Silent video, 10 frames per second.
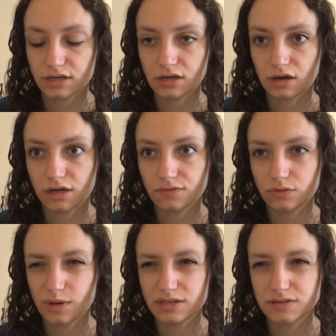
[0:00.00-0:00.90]
kind of
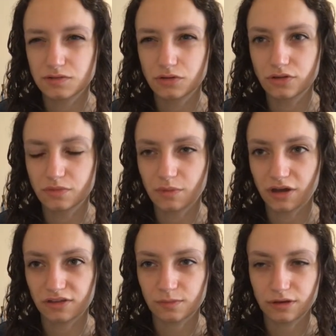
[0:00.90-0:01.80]
always thought that
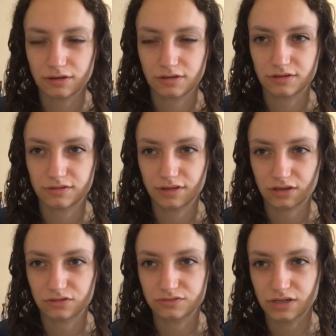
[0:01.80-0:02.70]
my experiences of
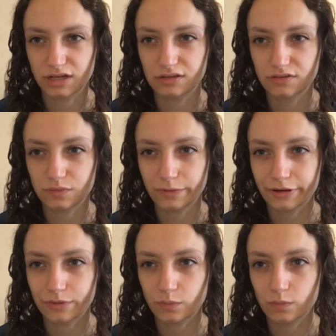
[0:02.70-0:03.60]
sexual violence
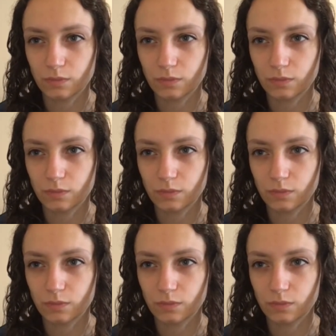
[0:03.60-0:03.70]
were